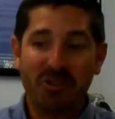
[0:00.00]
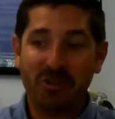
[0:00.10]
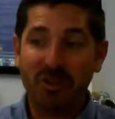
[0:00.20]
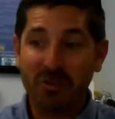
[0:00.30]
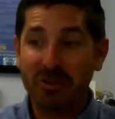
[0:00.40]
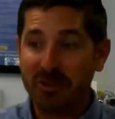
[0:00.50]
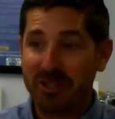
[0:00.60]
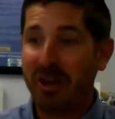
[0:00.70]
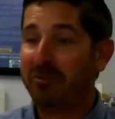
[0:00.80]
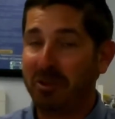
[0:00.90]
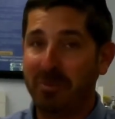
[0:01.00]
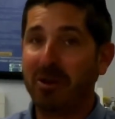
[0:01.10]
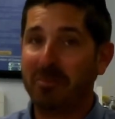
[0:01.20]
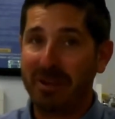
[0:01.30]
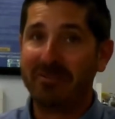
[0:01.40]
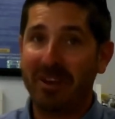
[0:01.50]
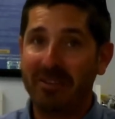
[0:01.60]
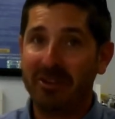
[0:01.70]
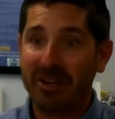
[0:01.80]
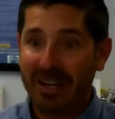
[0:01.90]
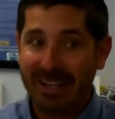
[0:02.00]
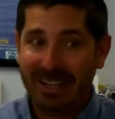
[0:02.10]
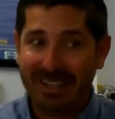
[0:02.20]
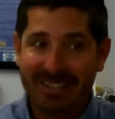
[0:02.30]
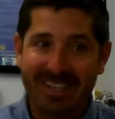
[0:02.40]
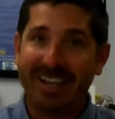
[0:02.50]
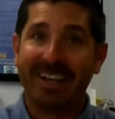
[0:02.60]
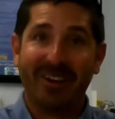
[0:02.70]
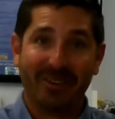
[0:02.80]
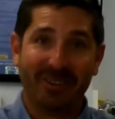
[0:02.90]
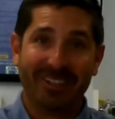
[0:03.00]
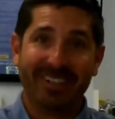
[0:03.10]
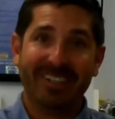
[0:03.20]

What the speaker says: you're doing yourself and your boat a big favor. Take it out early.